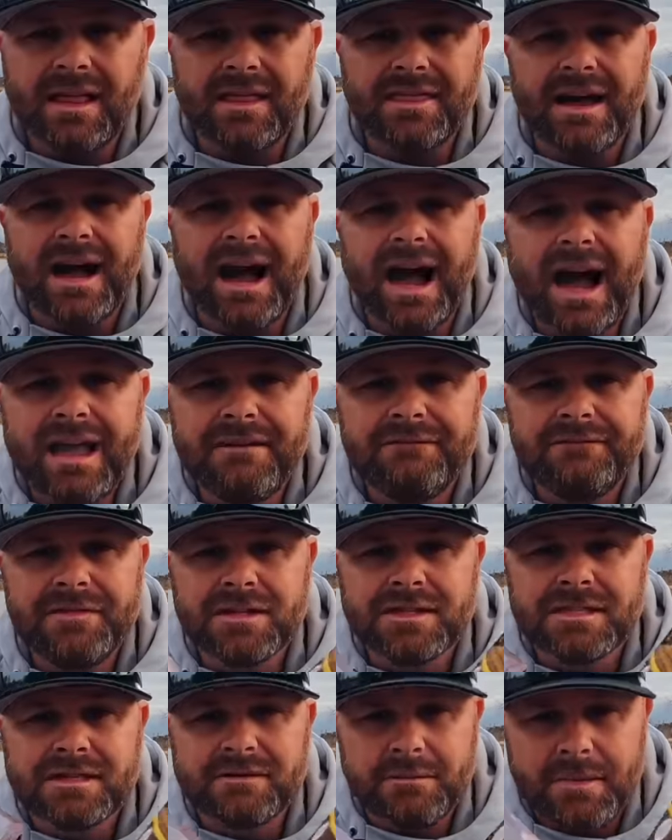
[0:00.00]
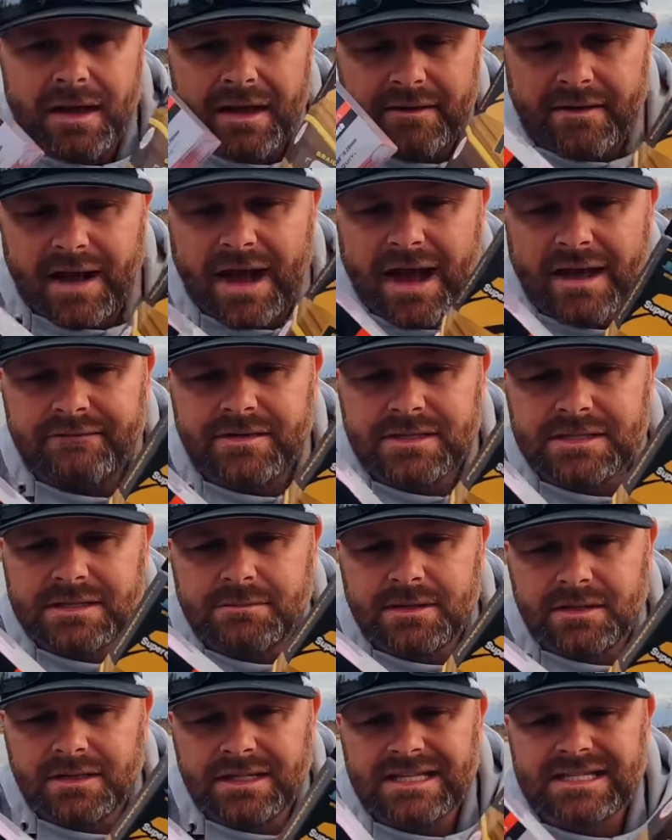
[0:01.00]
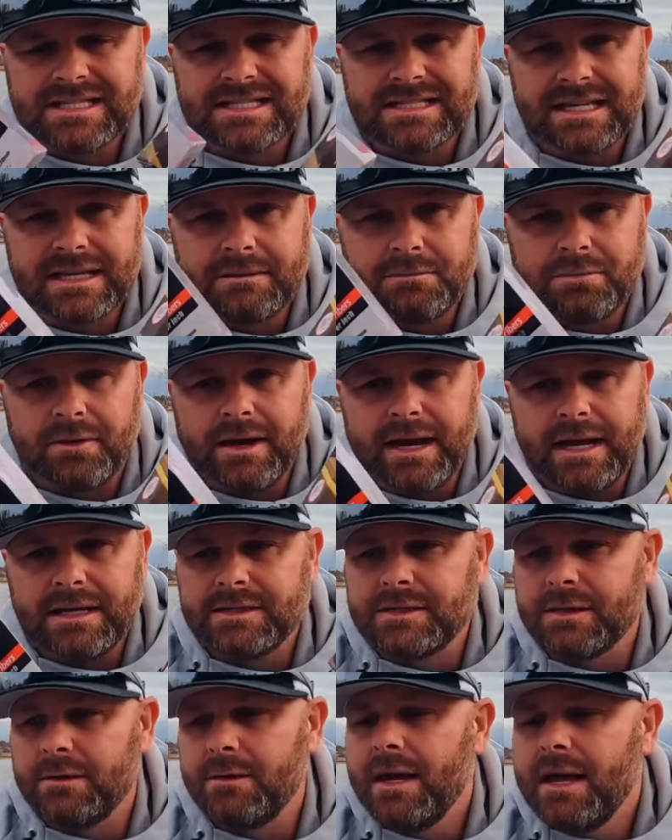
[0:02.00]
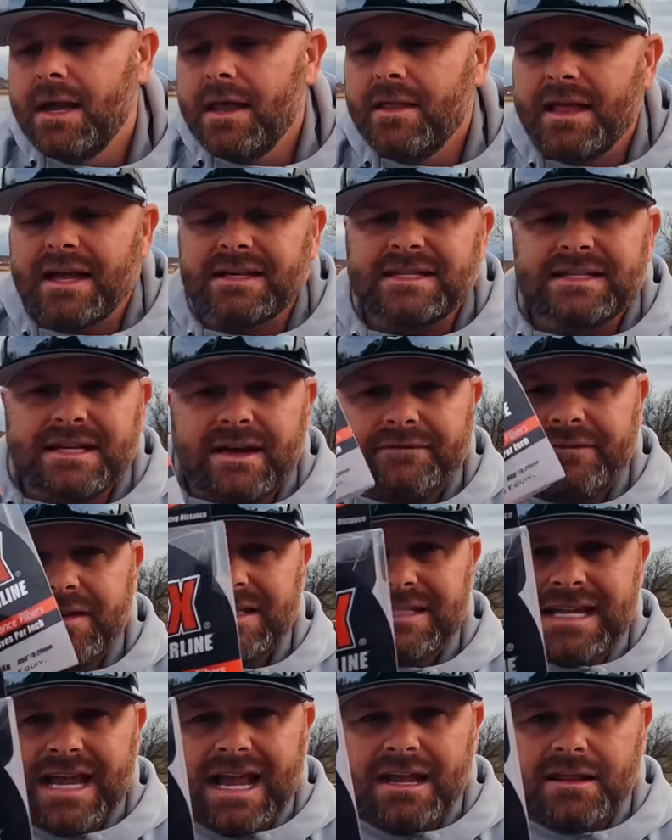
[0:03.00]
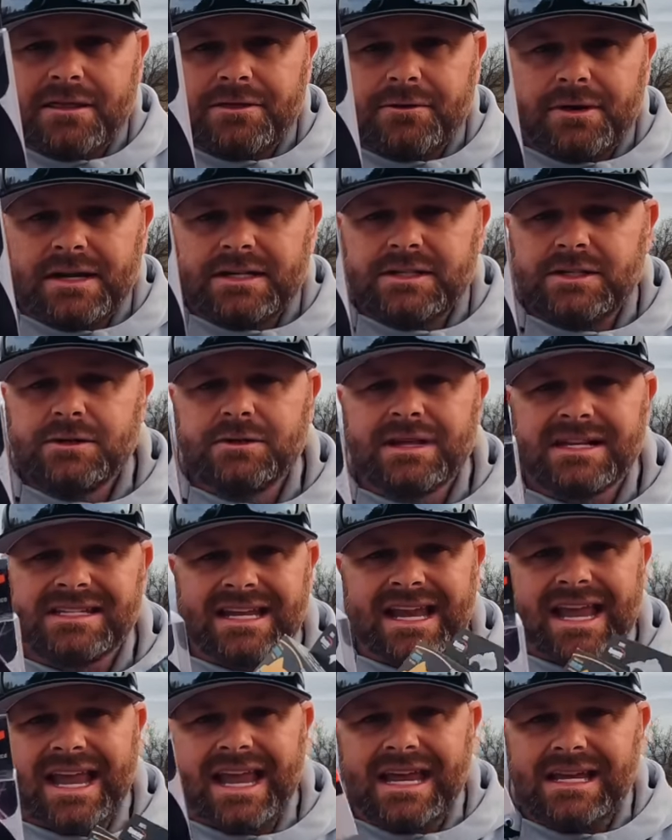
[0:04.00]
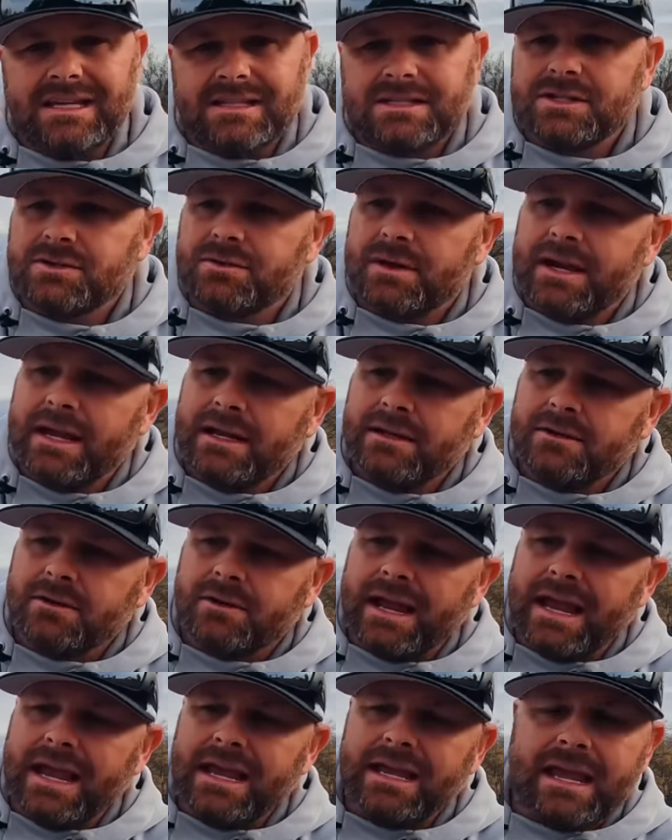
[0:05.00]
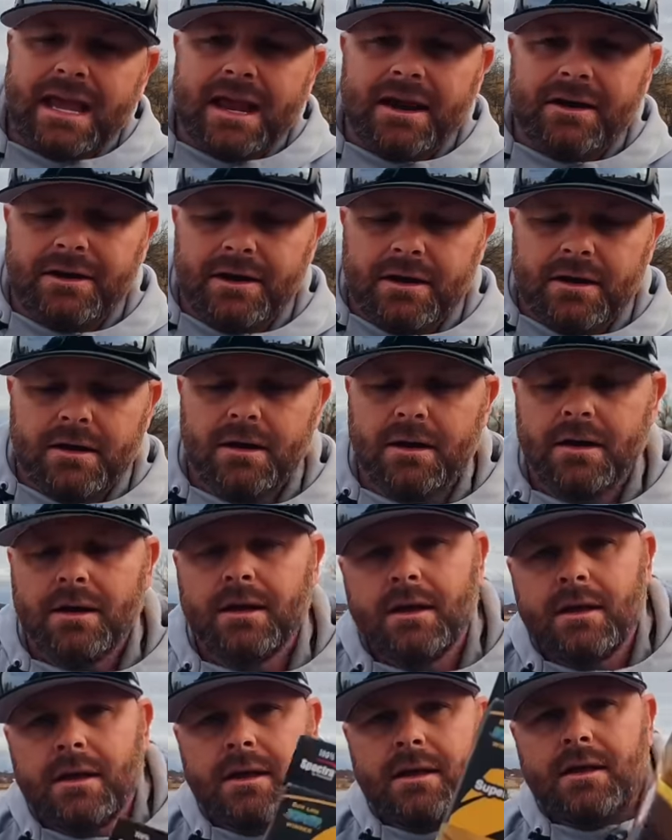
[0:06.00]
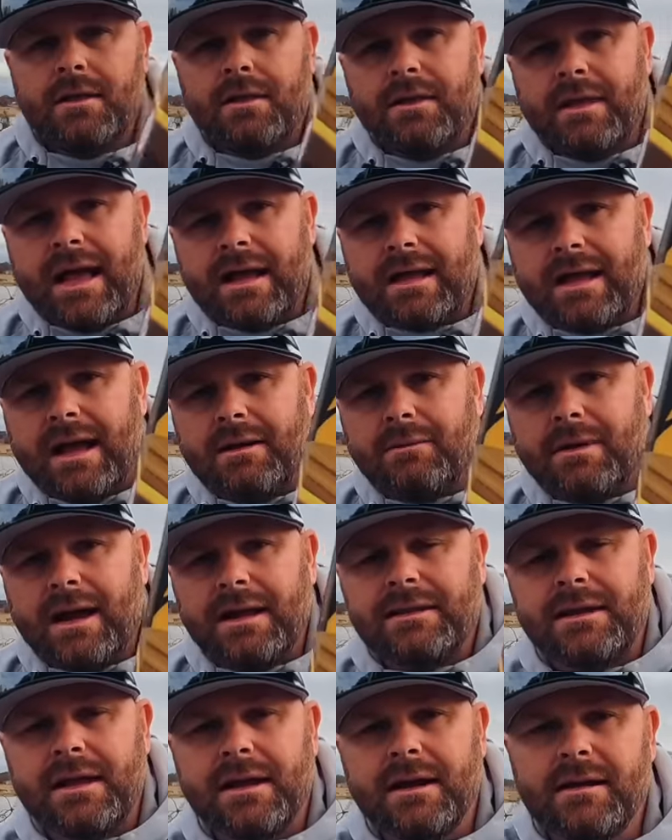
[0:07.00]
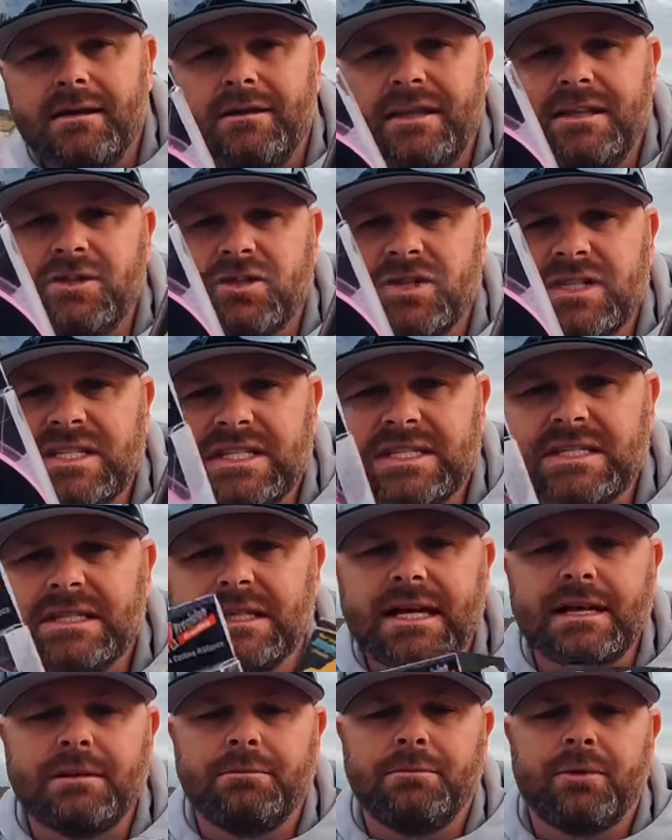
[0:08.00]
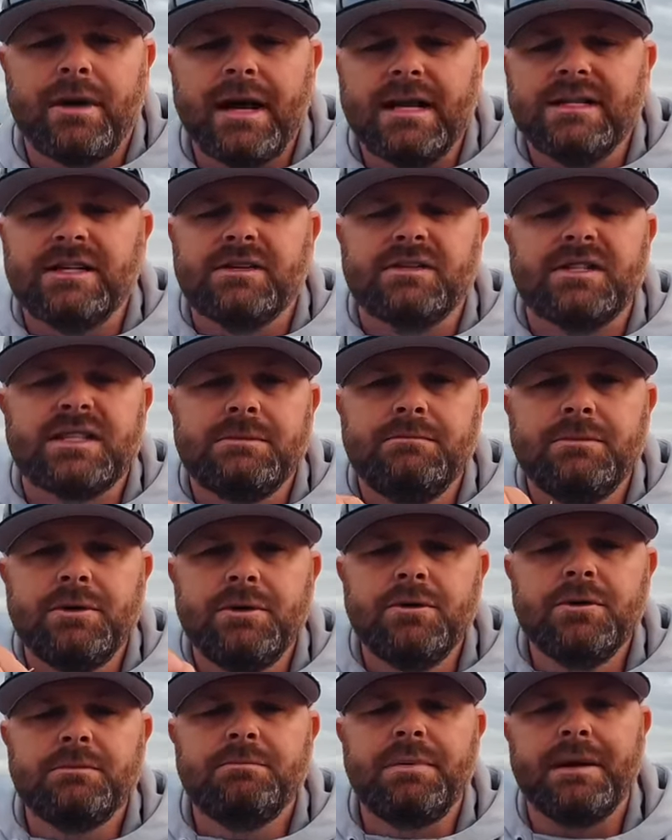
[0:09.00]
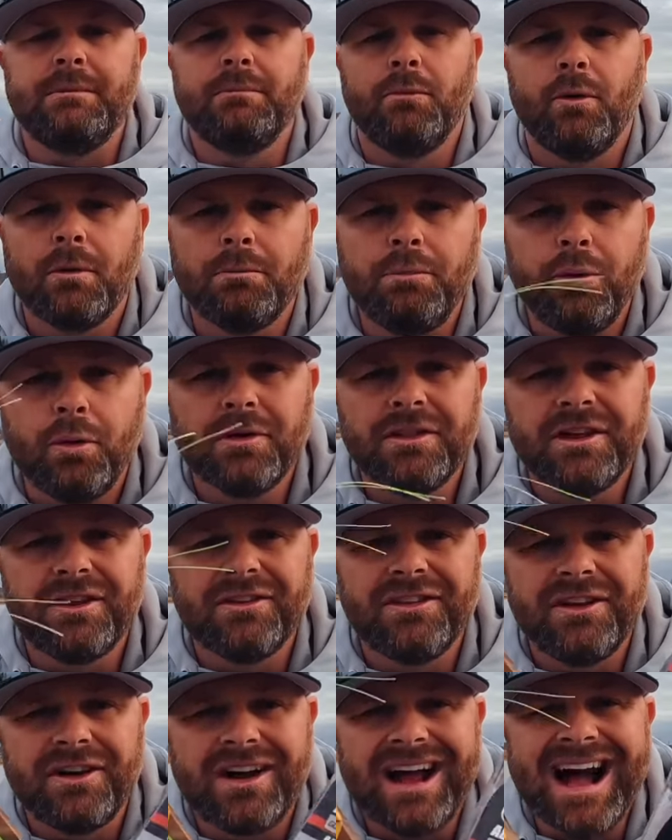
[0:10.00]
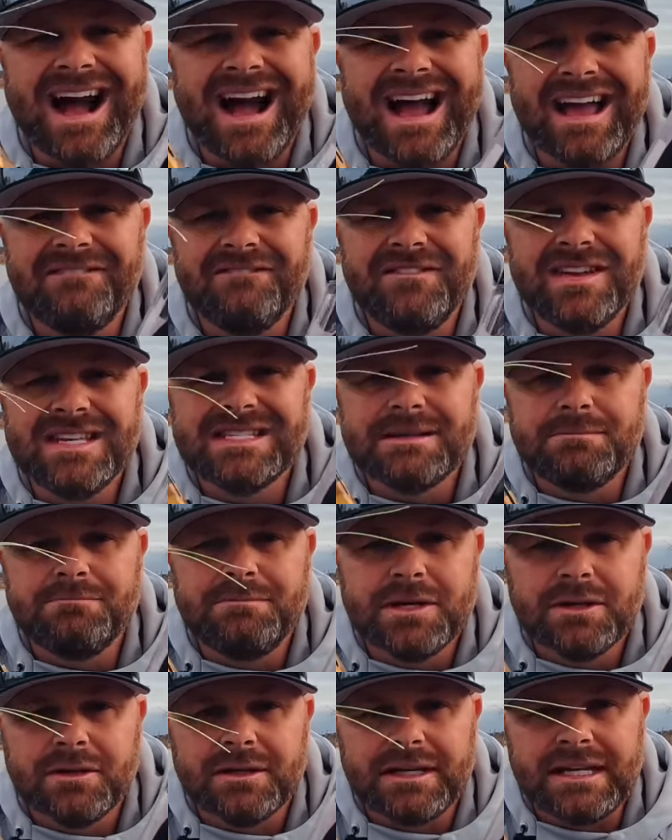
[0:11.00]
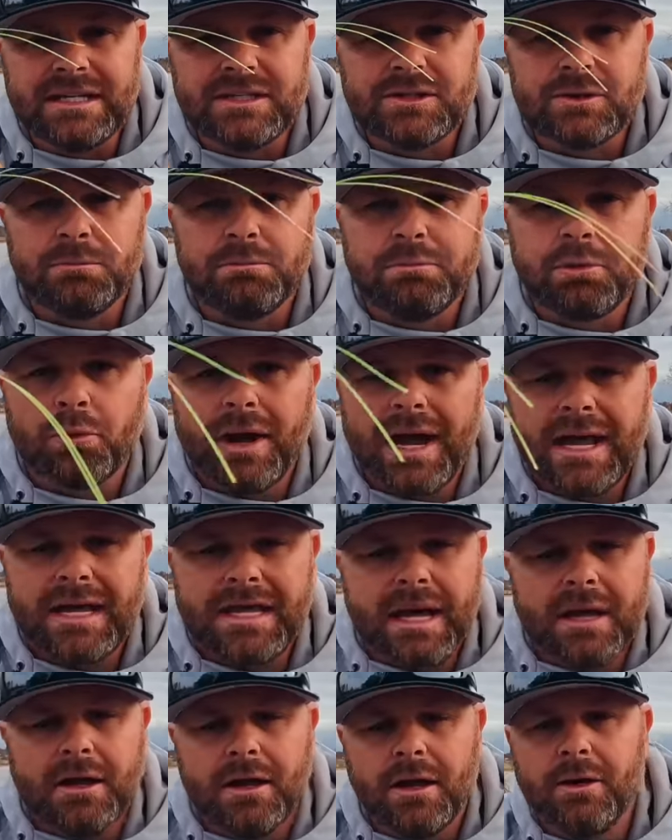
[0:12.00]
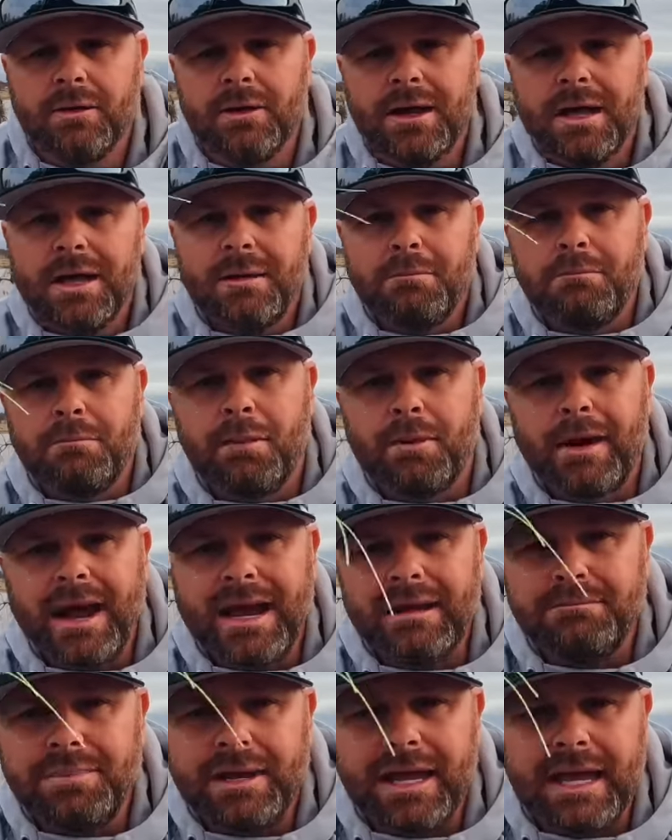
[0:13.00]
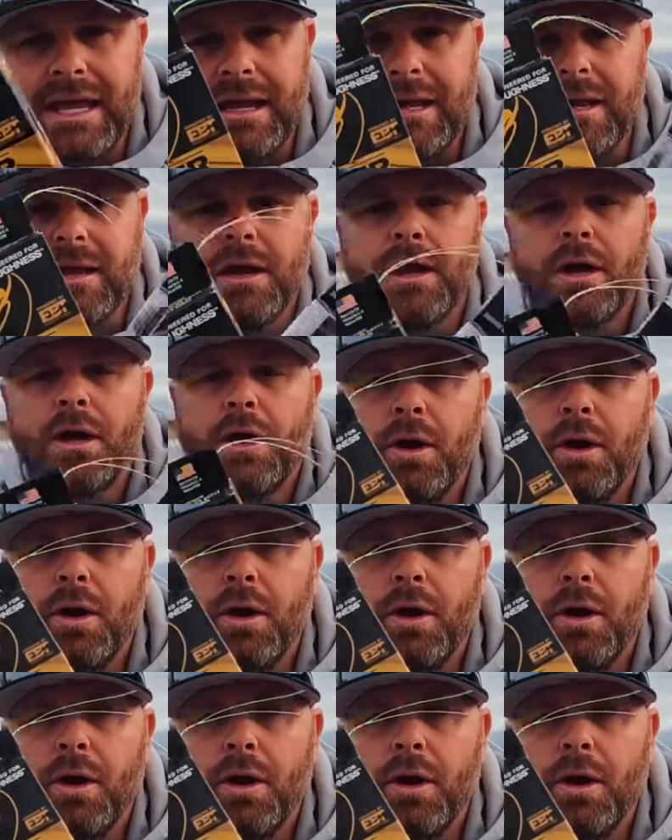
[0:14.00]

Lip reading: the high visibility slick braid. So that suffix 832, that's an 8-strand or 8-carrier. That guy right there, these are slick braids. They're smooth, but more important, they're high visibility. So bright yellow, bright pink,